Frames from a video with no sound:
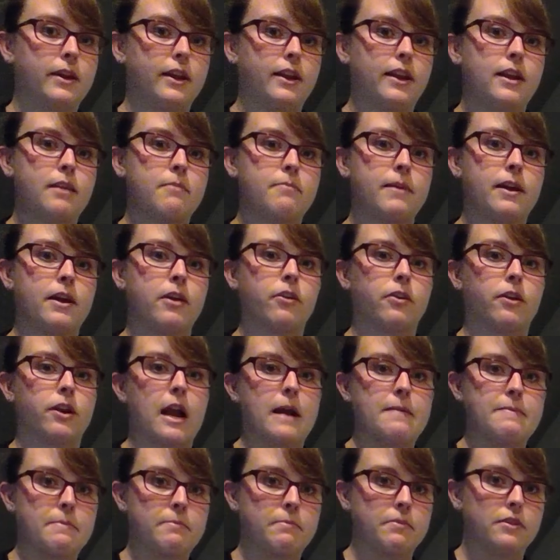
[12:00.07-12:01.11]
an email or
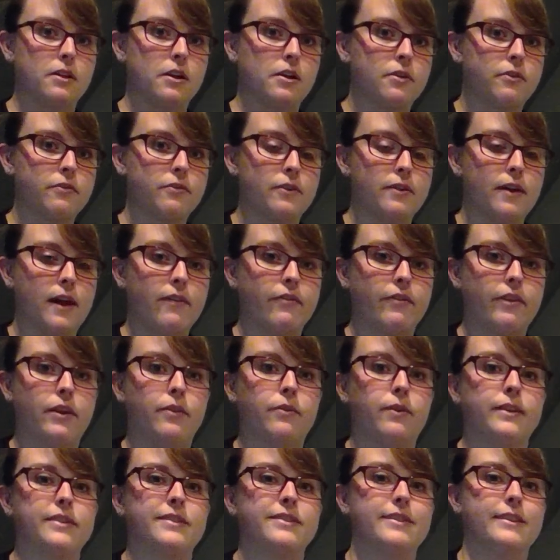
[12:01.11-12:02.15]
comment below if you have any
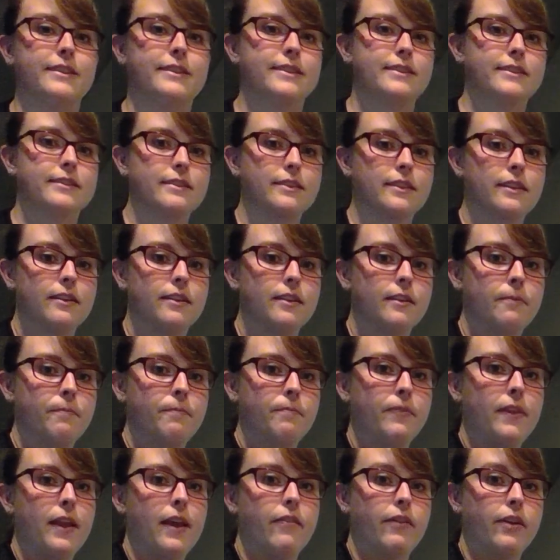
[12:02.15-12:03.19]
questions.
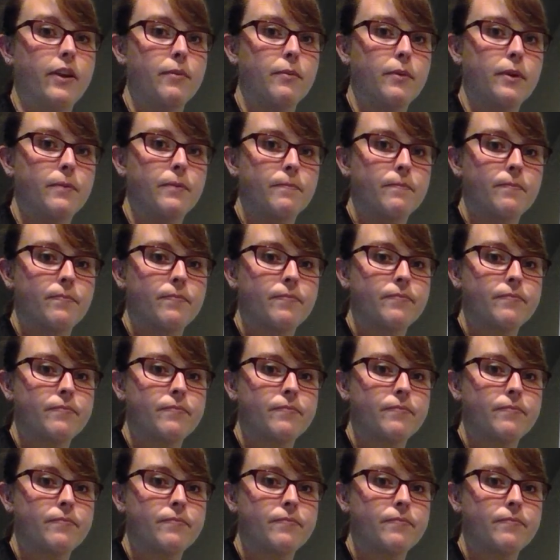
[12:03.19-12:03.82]
Have a good one.